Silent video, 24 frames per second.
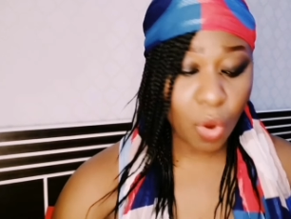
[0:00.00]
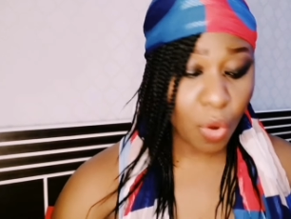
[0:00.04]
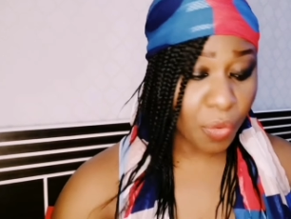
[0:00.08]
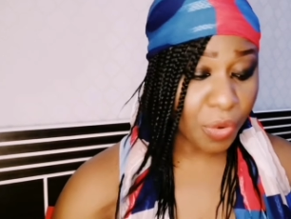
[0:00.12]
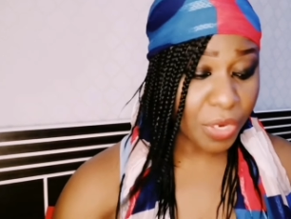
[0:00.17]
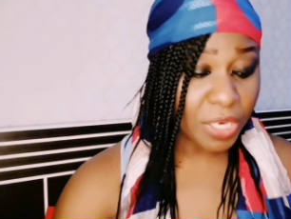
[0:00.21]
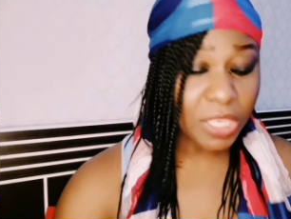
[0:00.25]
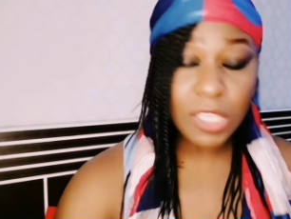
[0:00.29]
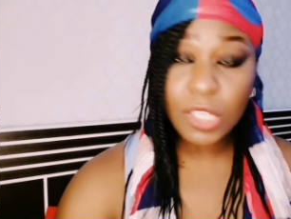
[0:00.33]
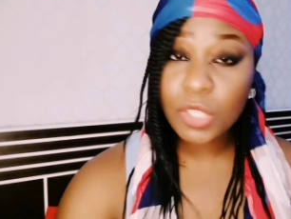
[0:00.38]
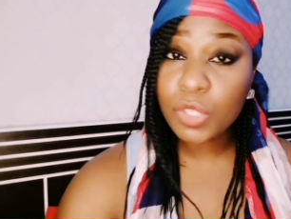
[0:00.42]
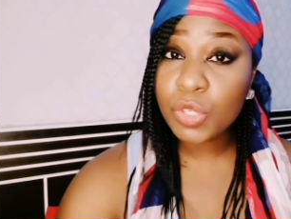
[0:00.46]

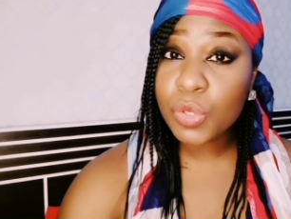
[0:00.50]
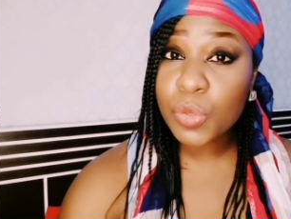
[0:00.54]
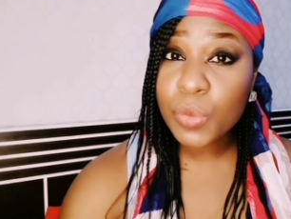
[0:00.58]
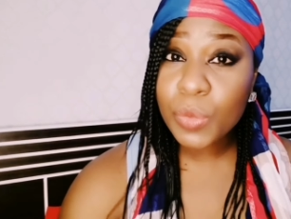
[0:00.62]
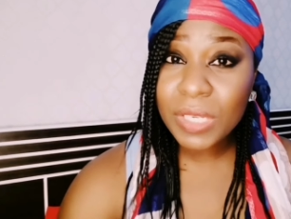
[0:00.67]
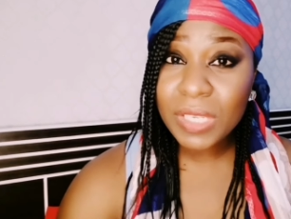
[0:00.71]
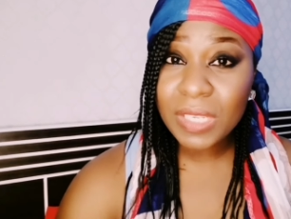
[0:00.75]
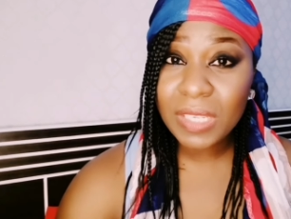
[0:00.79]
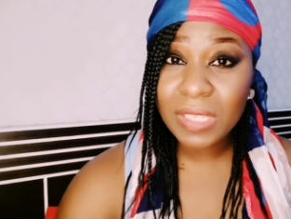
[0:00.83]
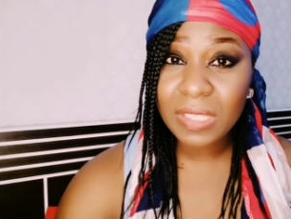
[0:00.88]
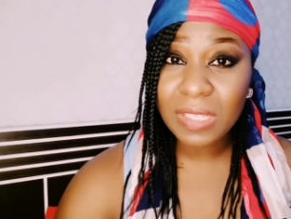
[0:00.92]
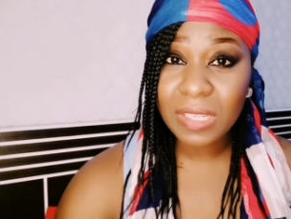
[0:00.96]
Already
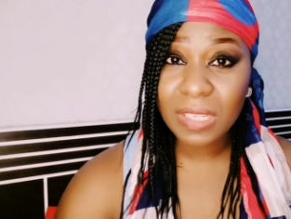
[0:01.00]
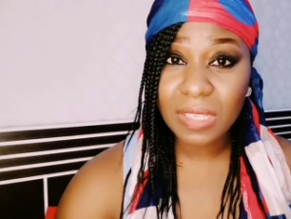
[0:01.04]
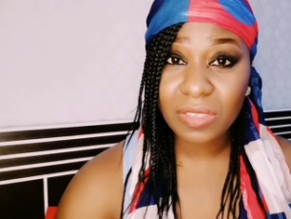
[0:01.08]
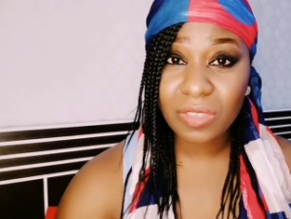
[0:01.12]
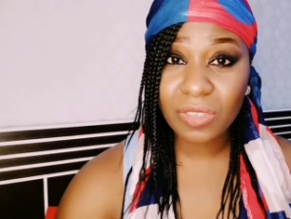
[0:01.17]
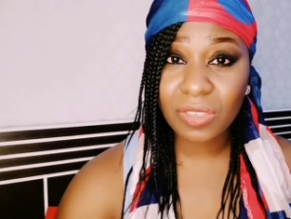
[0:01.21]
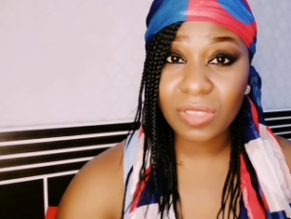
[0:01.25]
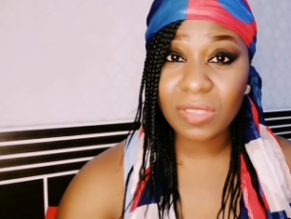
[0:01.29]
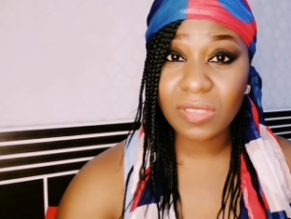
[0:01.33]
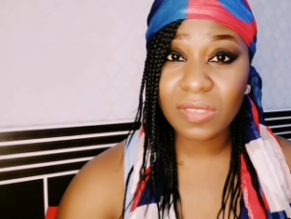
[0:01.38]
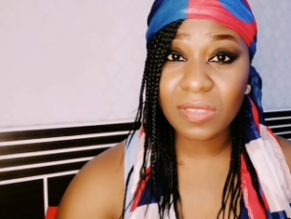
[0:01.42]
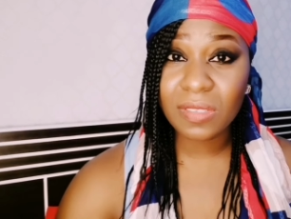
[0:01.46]
doing the
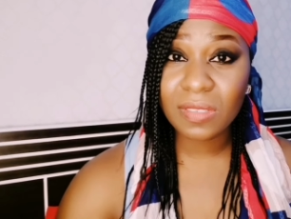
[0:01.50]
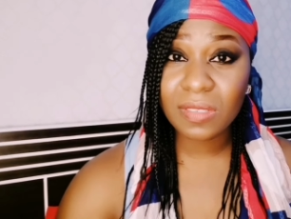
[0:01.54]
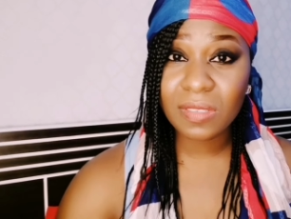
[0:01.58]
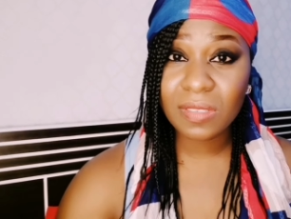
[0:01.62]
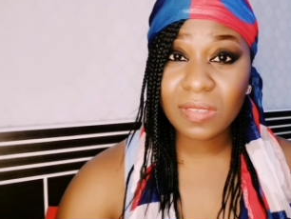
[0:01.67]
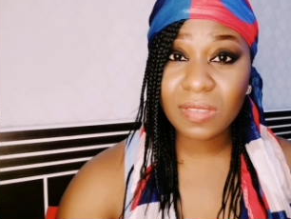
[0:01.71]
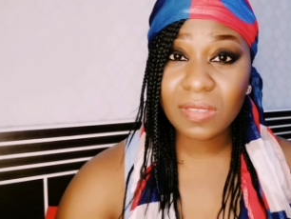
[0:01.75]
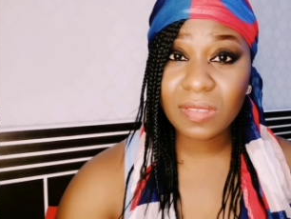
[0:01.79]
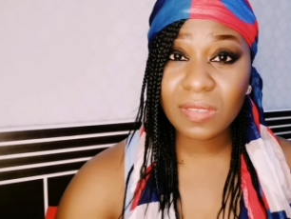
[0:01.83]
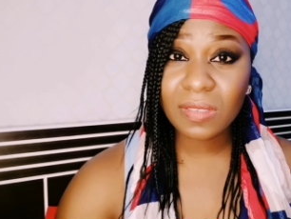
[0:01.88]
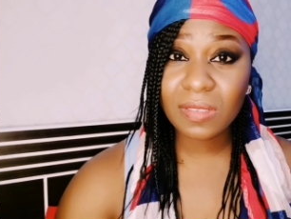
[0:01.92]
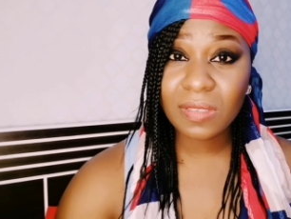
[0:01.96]
dishes,
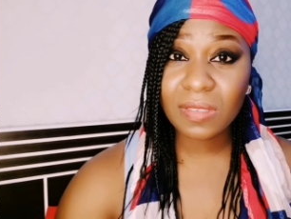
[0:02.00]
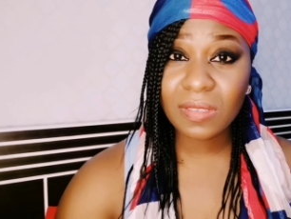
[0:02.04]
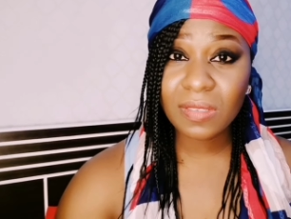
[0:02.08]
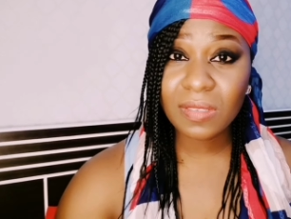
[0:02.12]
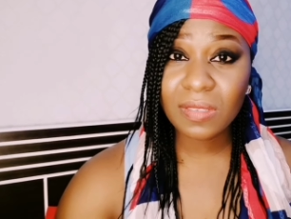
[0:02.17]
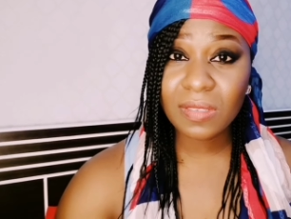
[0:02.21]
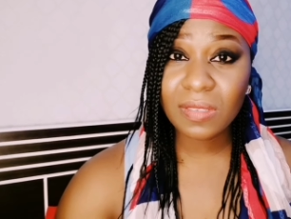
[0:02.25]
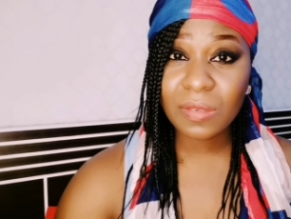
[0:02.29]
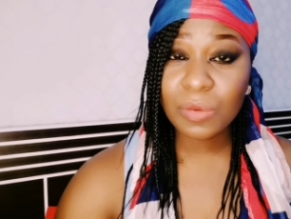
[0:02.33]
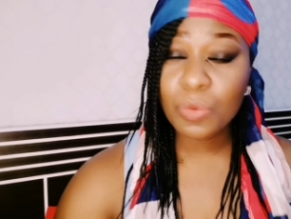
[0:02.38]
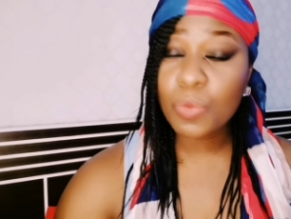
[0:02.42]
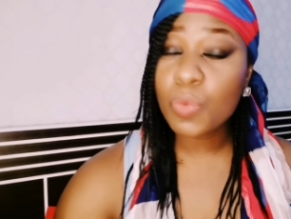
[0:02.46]

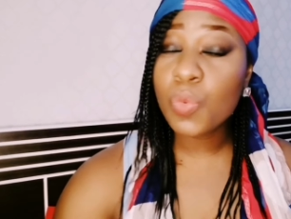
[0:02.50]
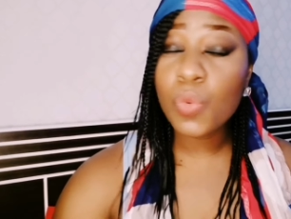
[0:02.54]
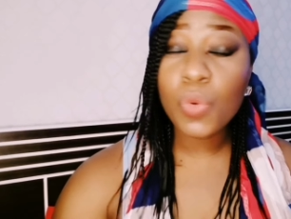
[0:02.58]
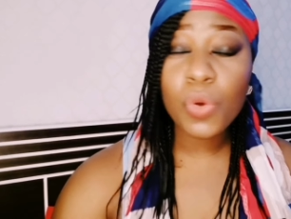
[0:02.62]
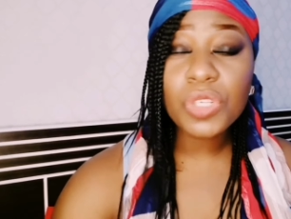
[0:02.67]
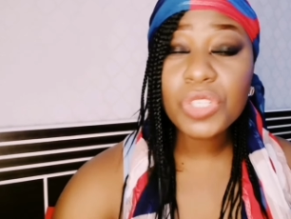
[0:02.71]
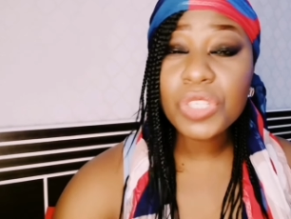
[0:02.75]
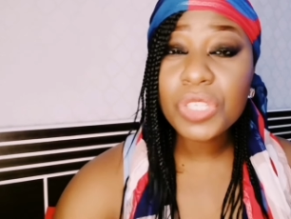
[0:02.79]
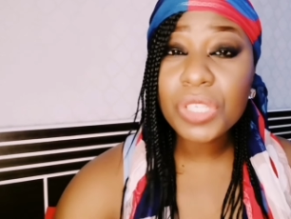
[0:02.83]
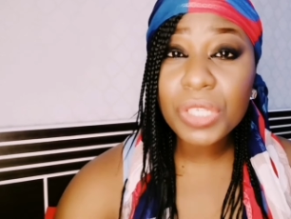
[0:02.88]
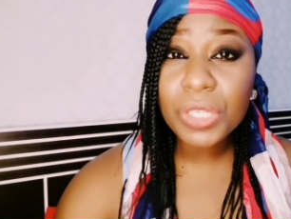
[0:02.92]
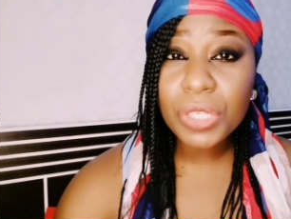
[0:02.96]

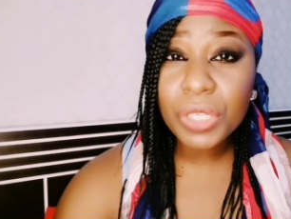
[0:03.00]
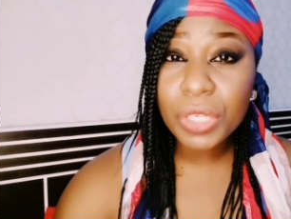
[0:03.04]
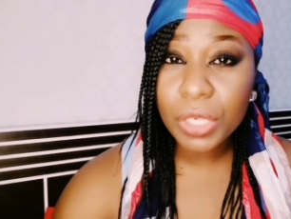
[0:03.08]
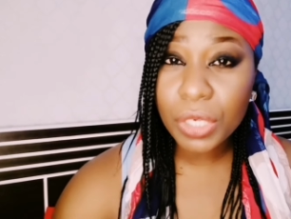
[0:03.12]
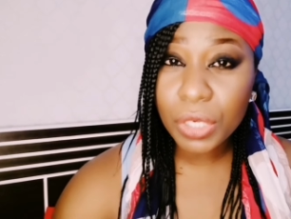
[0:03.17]
washing